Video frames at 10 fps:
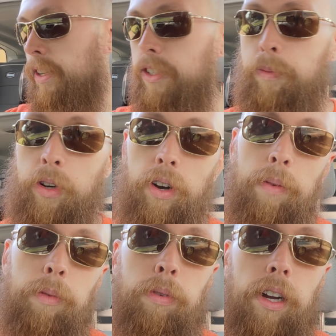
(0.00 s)
So I'm going to
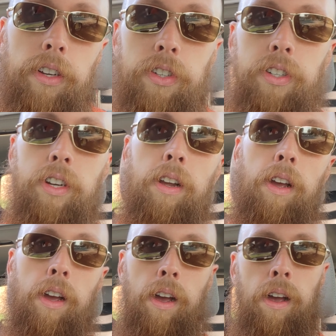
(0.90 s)
grab the brush.
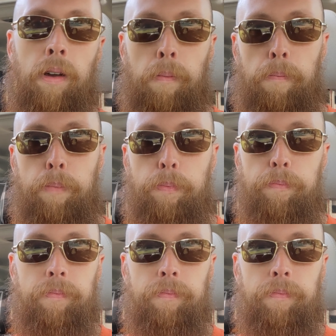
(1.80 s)
Boop.